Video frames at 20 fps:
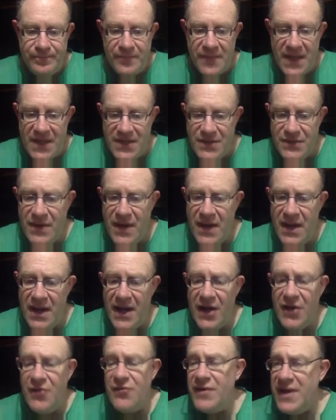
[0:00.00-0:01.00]
Israel
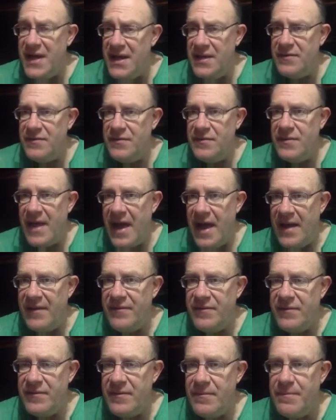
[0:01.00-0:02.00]
agreed to
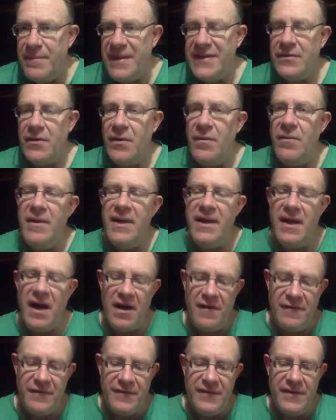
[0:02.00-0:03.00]
that, but only
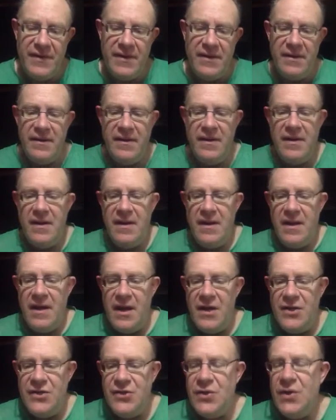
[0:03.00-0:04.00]
after
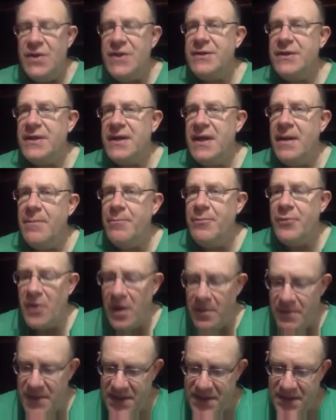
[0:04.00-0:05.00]
a joint
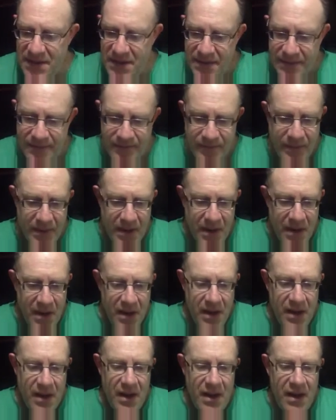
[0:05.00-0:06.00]
promise
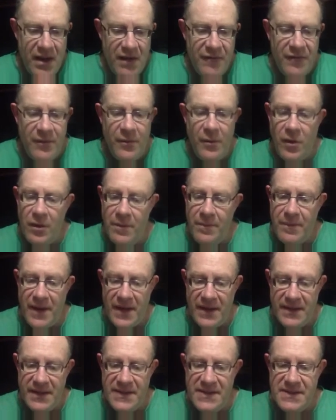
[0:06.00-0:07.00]
from all
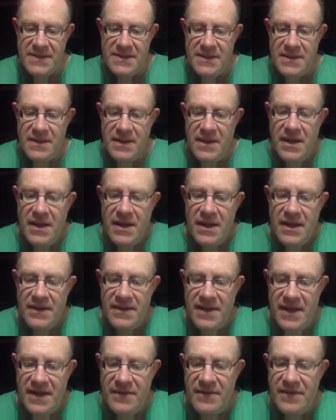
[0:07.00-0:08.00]
parties
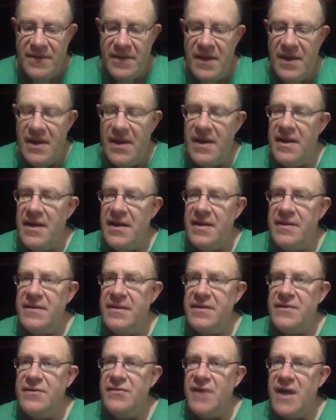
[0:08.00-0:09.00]
that
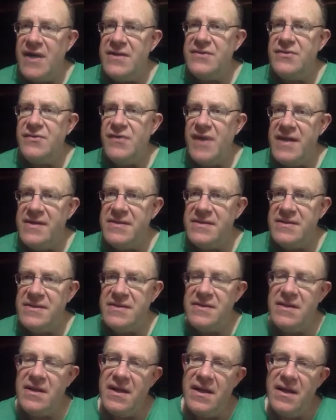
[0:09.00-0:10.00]
the Tiran
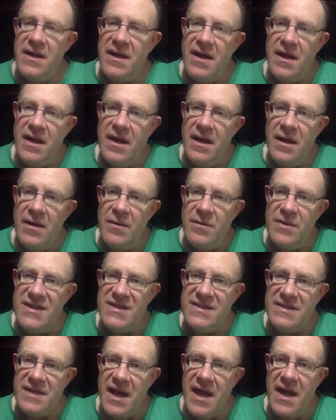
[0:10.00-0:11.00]
Straits will
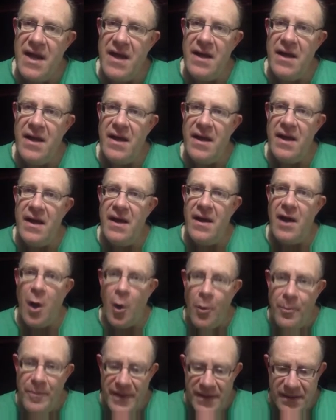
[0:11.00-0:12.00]
stay
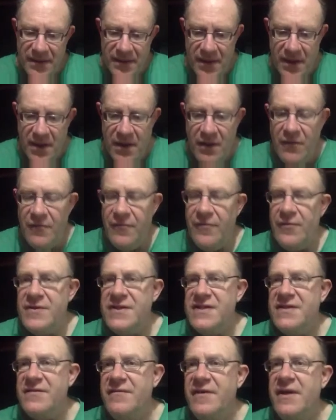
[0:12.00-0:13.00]
open for
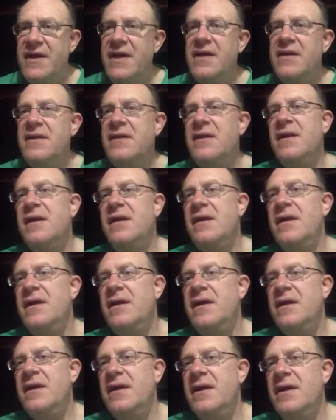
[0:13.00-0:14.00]
civilian
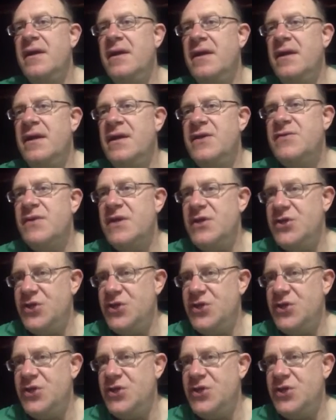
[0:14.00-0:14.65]
Israeli